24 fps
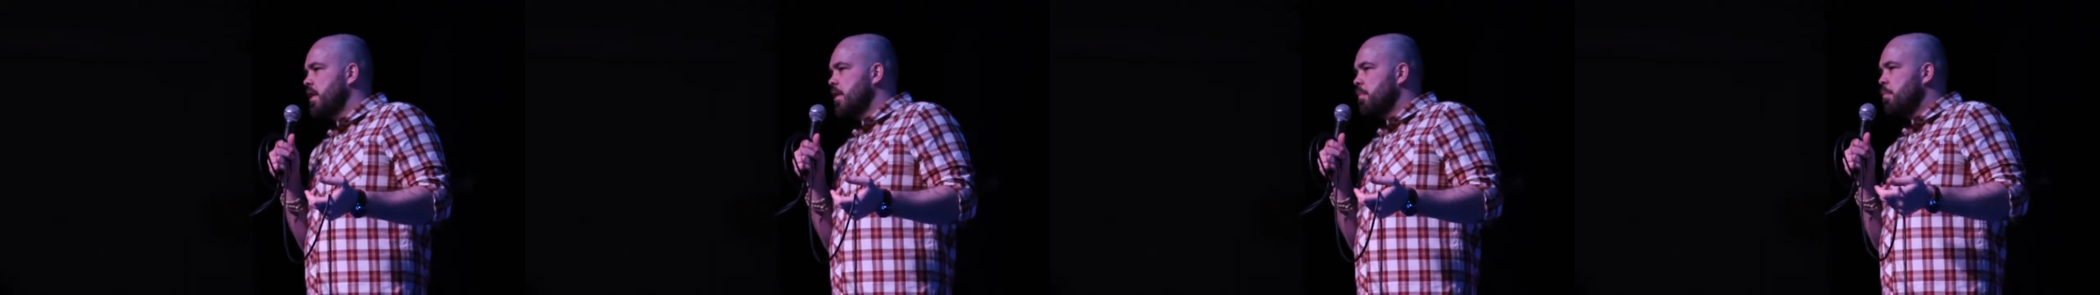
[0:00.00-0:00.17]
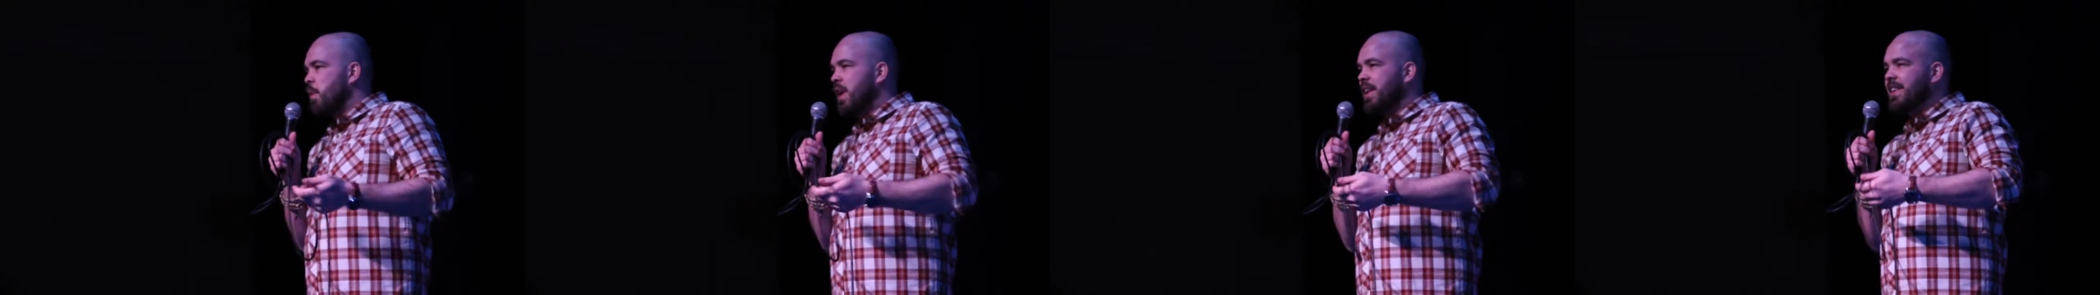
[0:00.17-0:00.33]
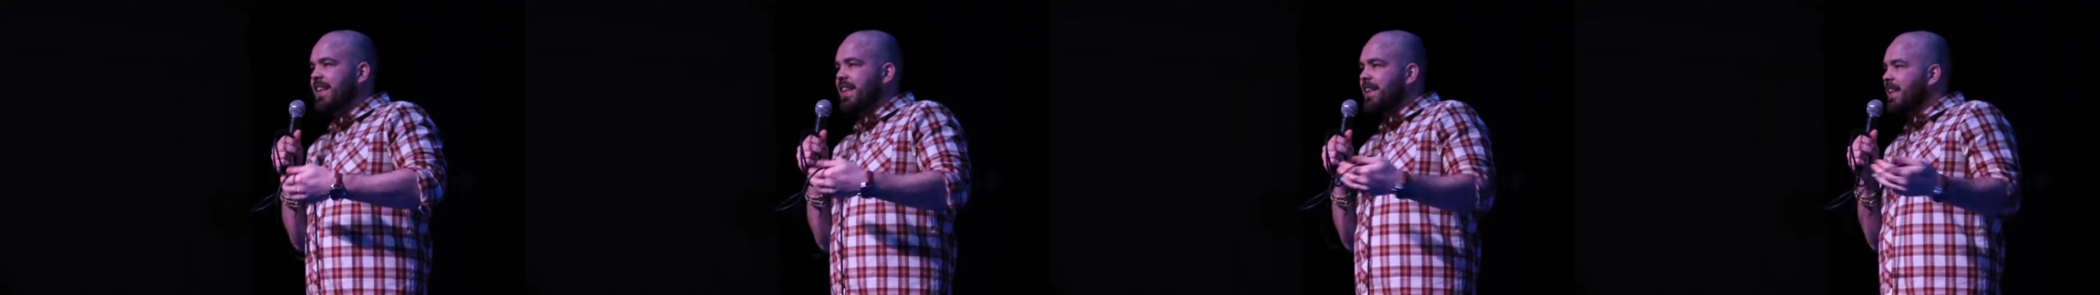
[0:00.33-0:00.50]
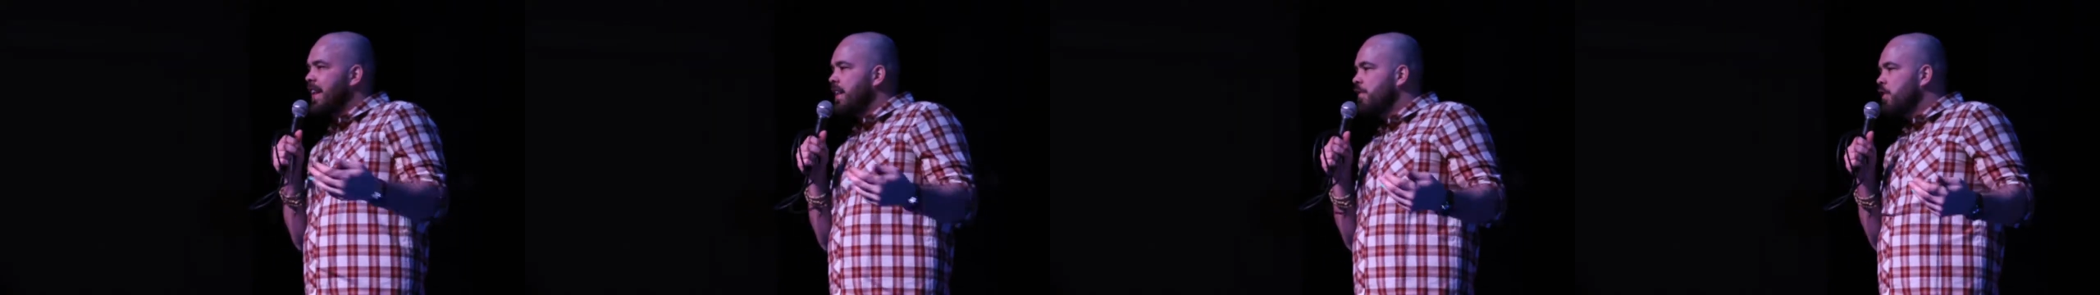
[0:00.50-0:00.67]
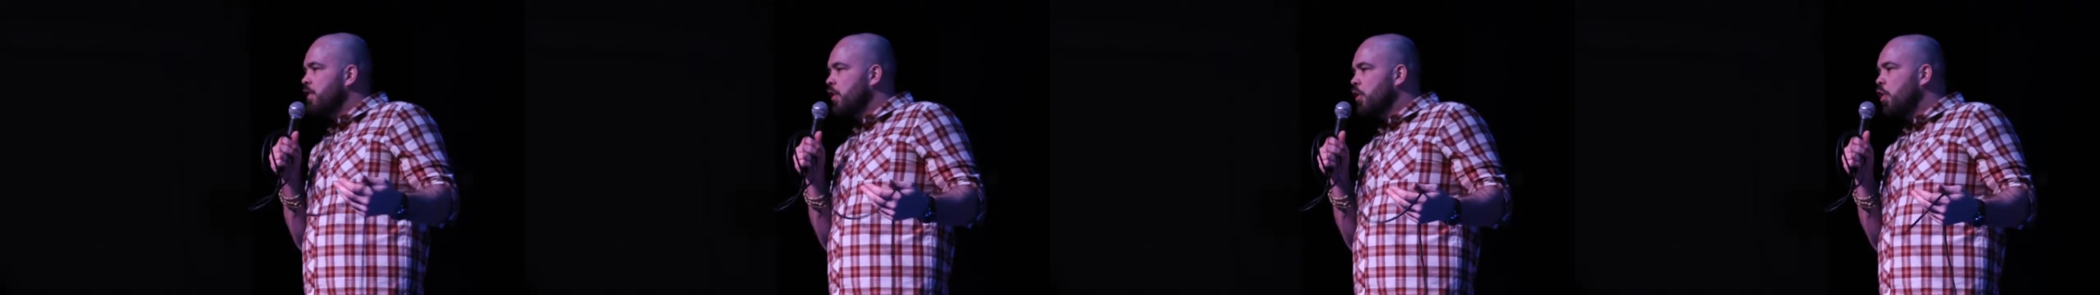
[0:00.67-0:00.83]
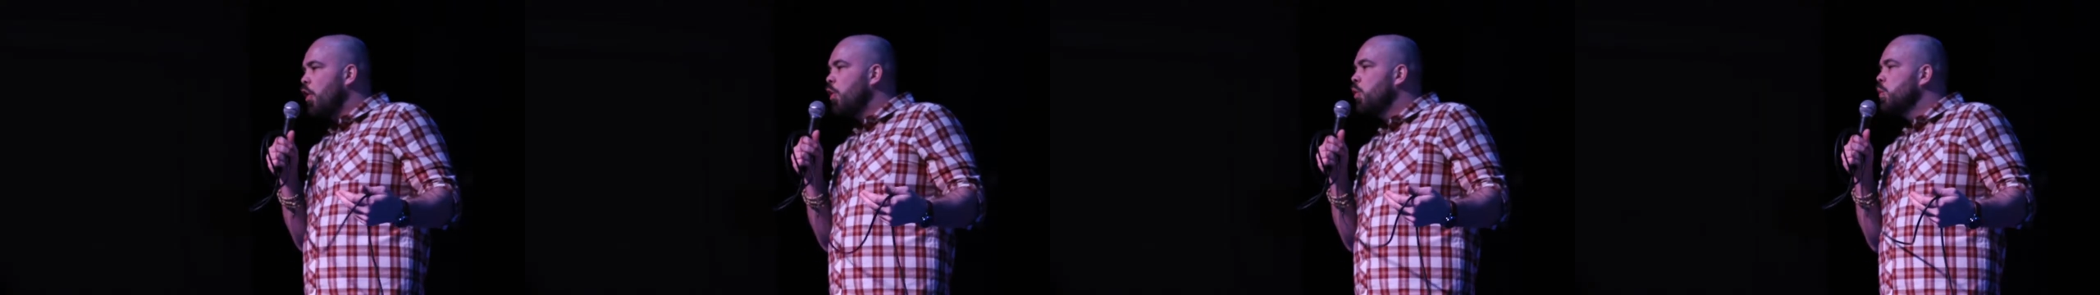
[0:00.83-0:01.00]
But I didn't ever
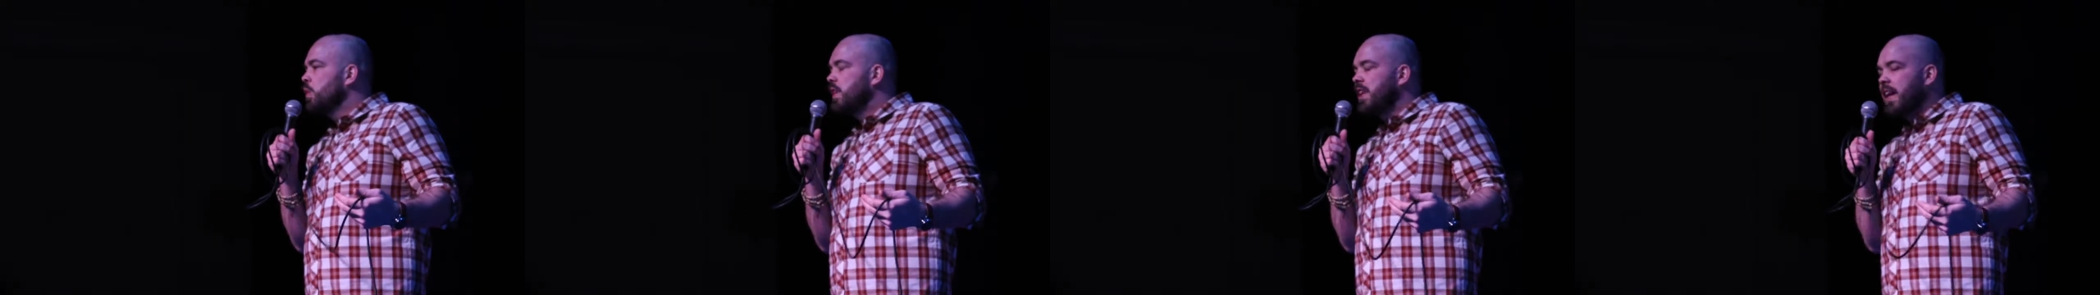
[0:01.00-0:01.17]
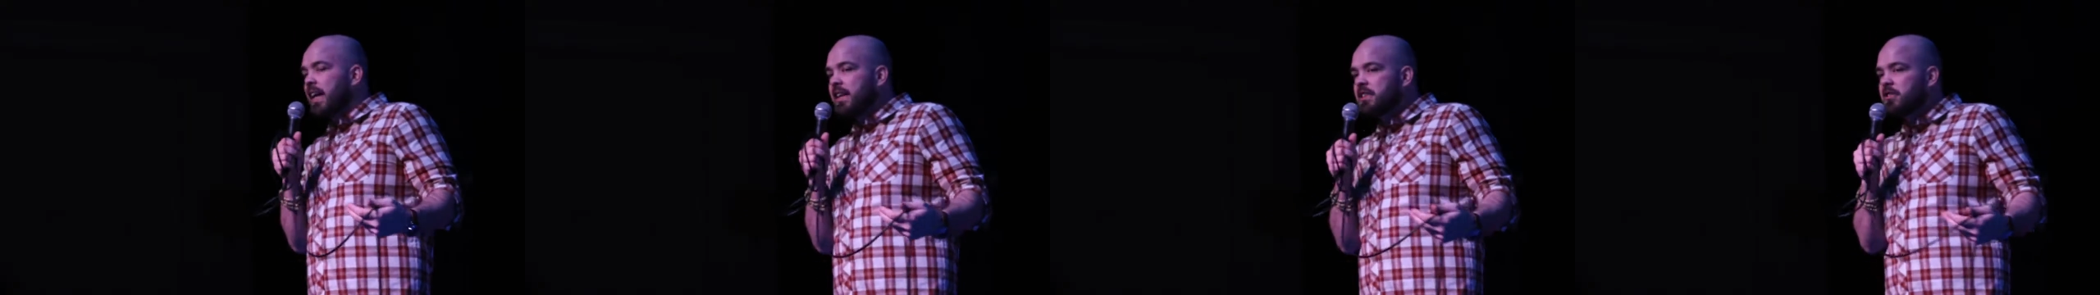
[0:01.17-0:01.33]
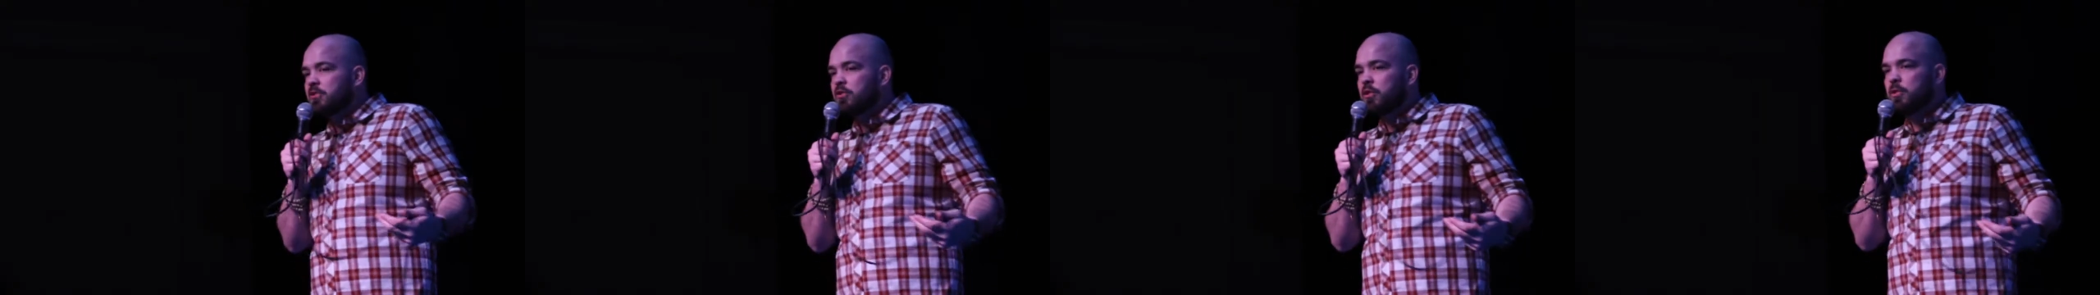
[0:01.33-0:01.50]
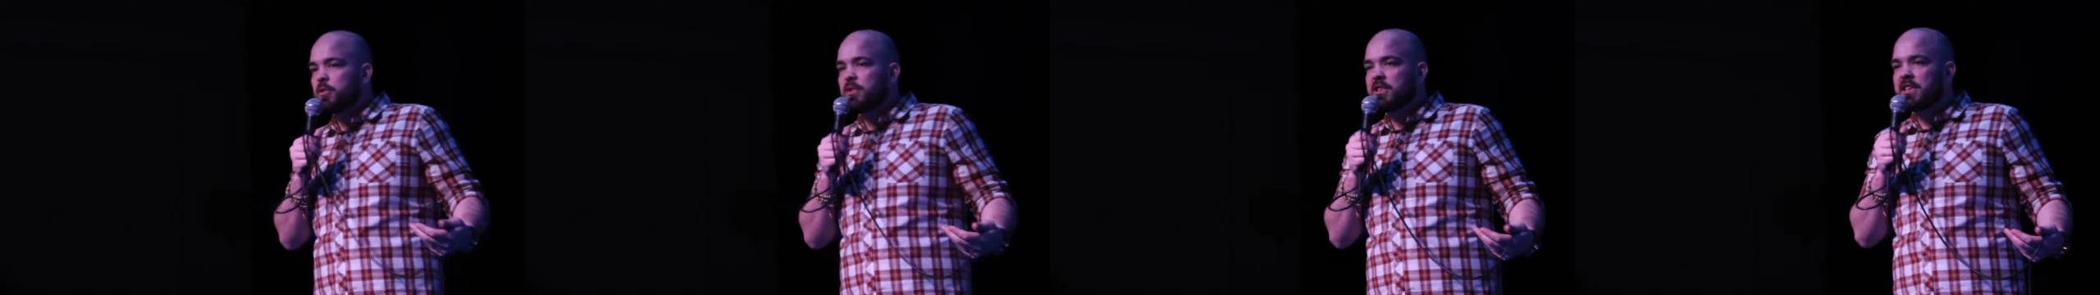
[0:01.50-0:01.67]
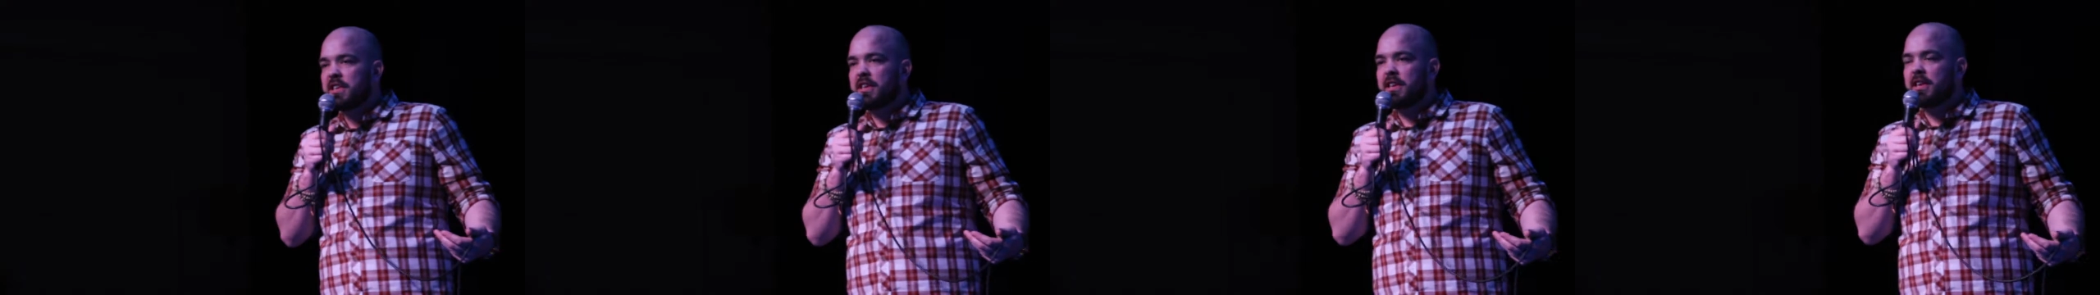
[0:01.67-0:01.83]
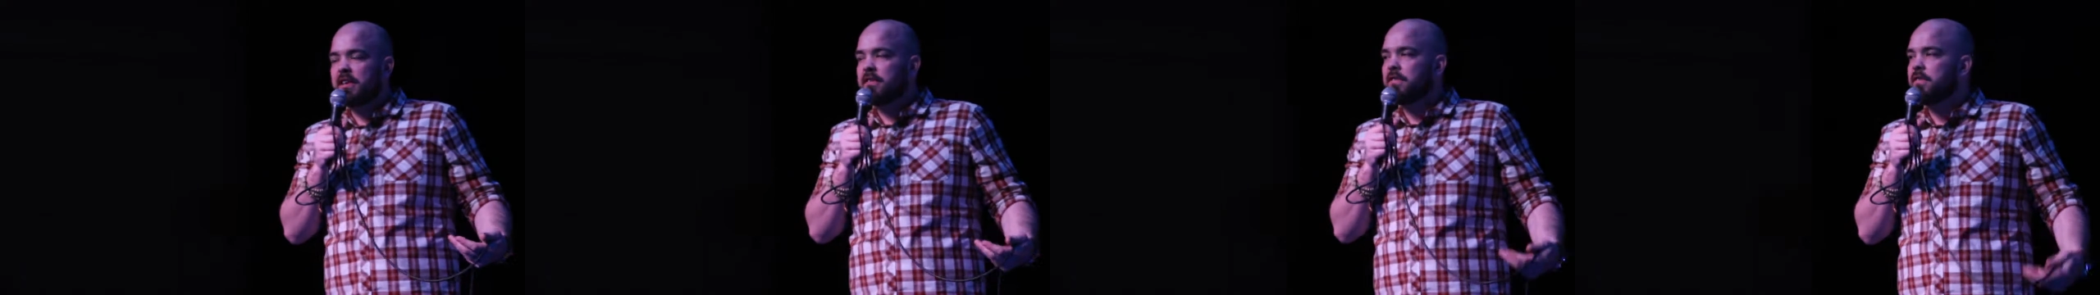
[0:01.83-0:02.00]
go to the
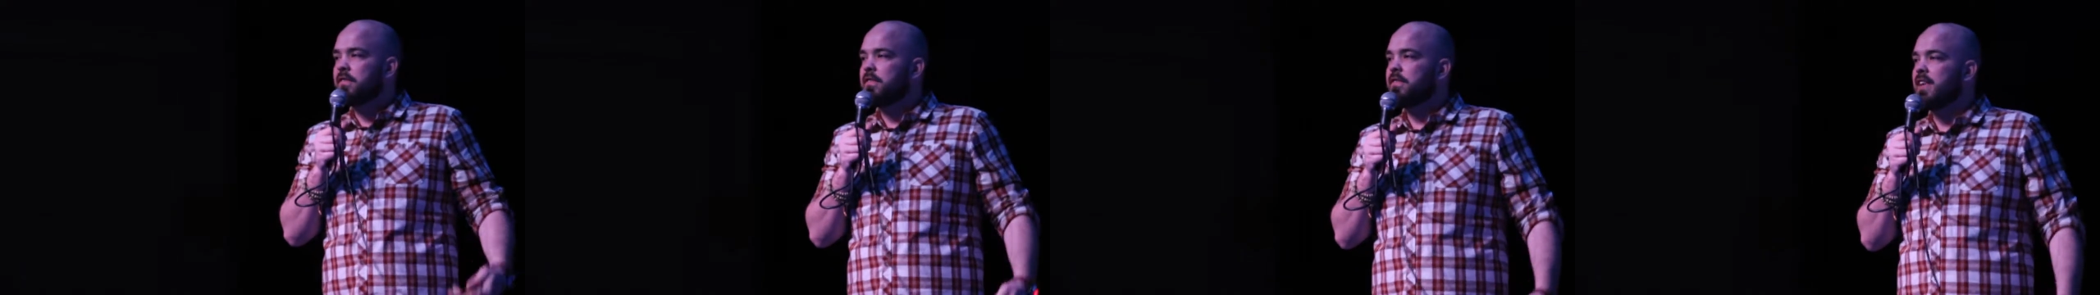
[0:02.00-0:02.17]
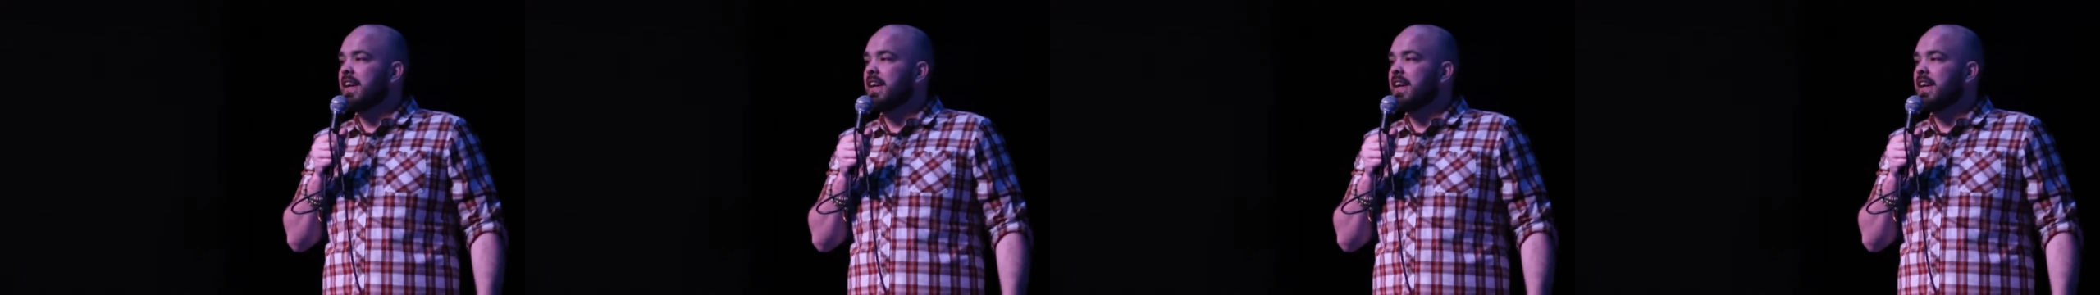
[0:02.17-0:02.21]
AstroTurf.